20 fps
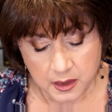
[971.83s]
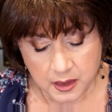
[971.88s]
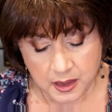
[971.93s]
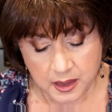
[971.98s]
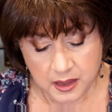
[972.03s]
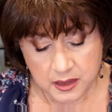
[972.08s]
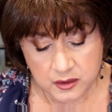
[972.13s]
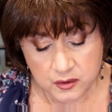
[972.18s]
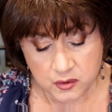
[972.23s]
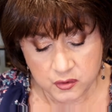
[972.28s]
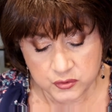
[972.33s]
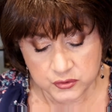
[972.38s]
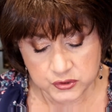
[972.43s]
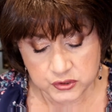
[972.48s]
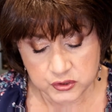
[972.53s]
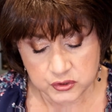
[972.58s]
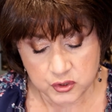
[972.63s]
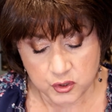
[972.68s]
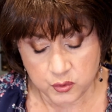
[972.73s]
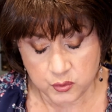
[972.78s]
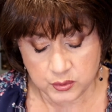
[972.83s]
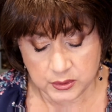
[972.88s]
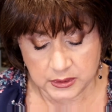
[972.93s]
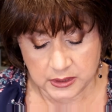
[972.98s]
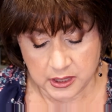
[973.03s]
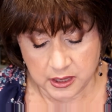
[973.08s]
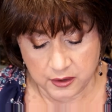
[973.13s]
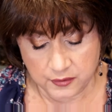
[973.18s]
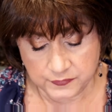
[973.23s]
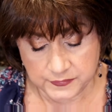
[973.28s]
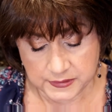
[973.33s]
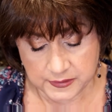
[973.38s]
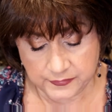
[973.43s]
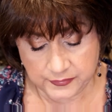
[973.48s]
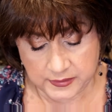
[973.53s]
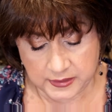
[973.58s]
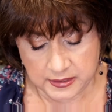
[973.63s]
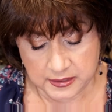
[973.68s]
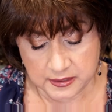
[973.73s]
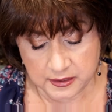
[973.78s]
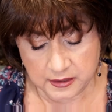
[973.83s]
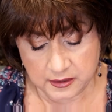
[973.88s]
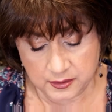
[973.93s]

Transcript: I also loved the